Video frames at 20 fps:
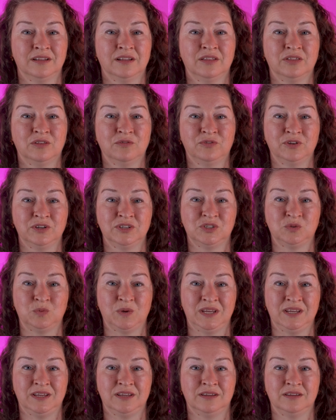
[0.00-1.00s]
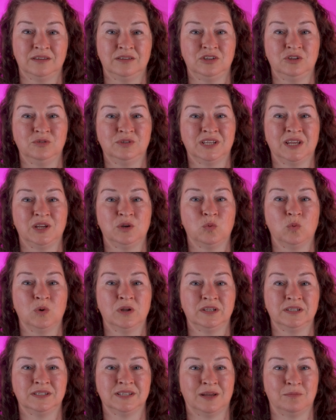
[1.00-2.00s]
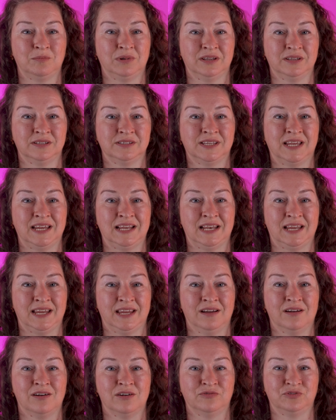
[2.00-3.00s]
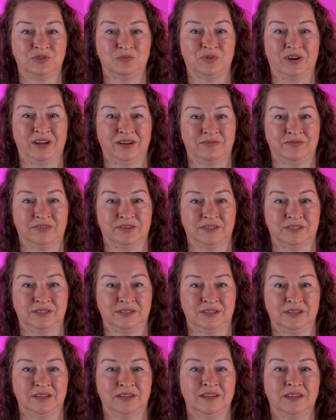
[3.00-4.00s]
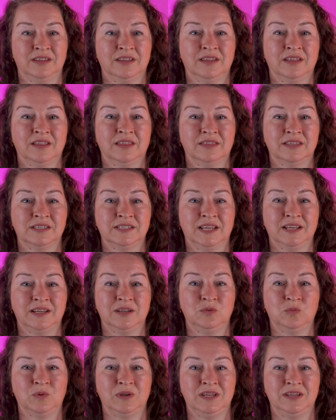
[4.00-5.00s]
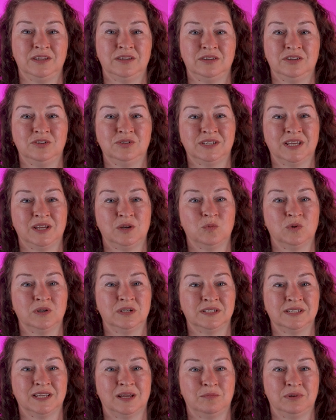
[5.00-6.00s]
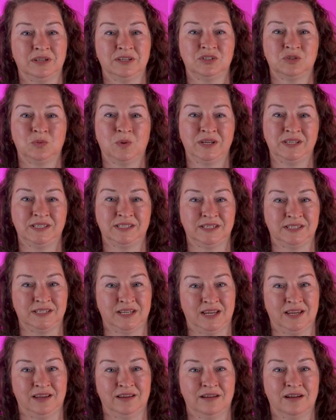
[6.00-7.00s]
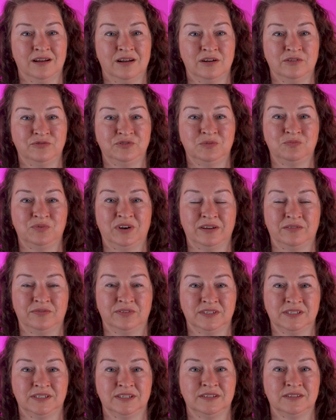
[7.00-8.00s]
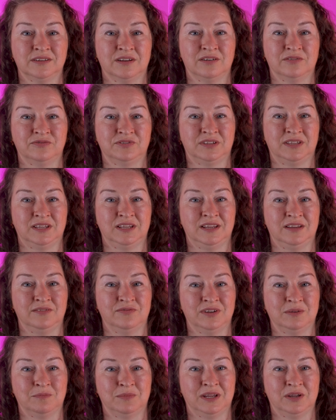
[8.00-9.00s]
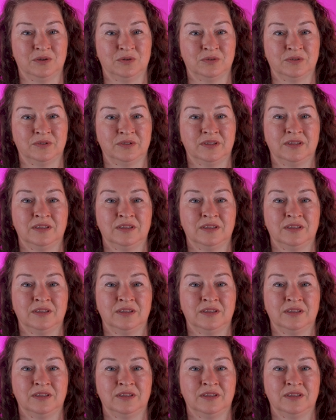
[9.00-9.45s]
The first week, you take 1 tablet daily after breakfast. The second week, you take 1 tablet twice a day after breakfast and after the evening meal.